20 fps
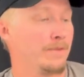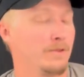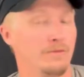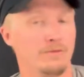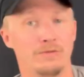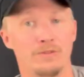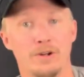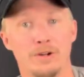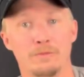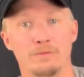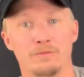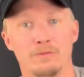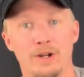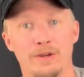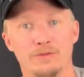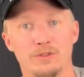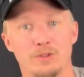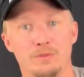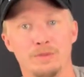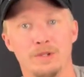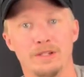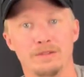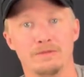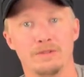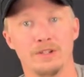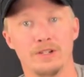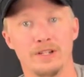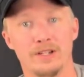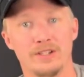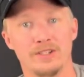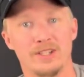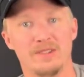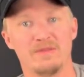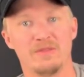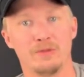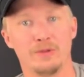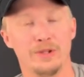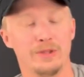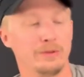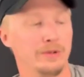from Rifle Speed, using the
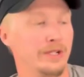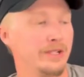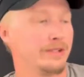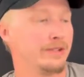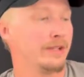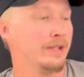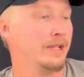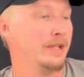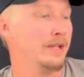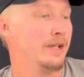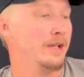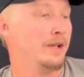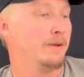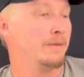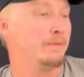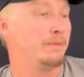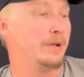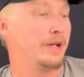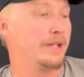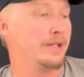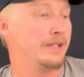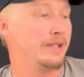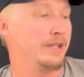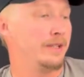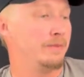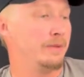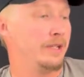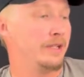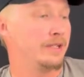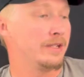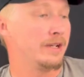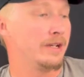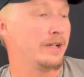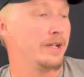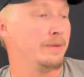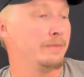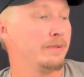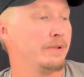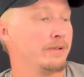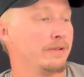733s. But in the
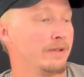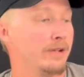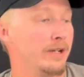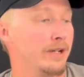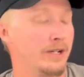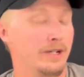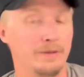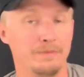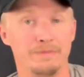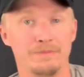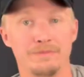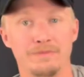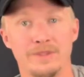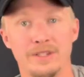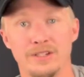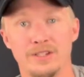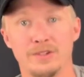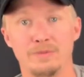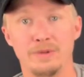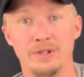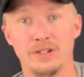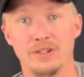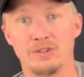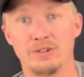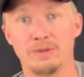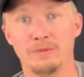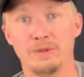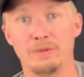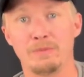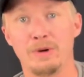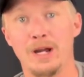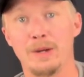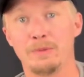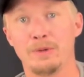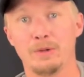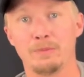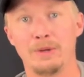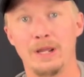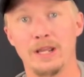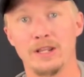meantime, this has been extremely
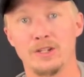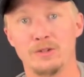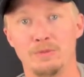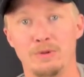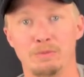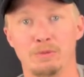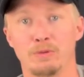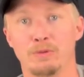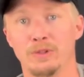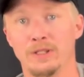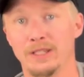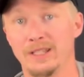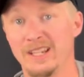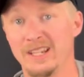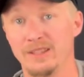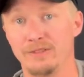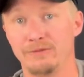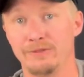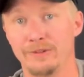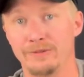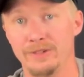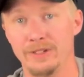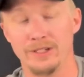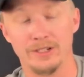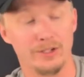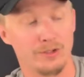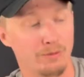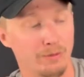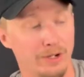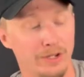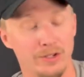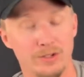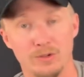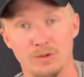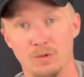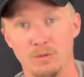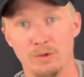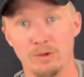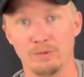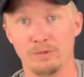popular package. People really like the 15-inch rails.
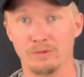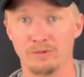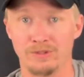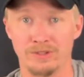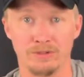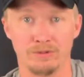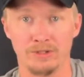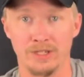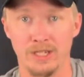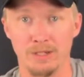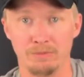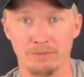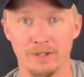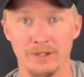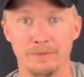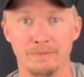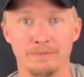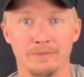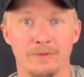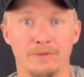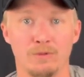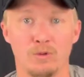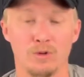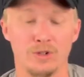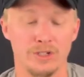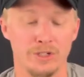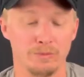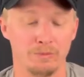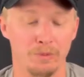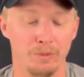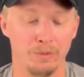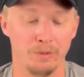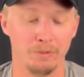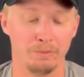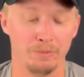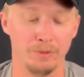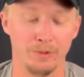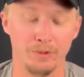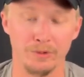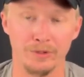We will still keep them. Of course, you'll be able to
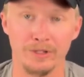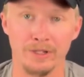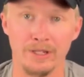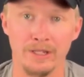build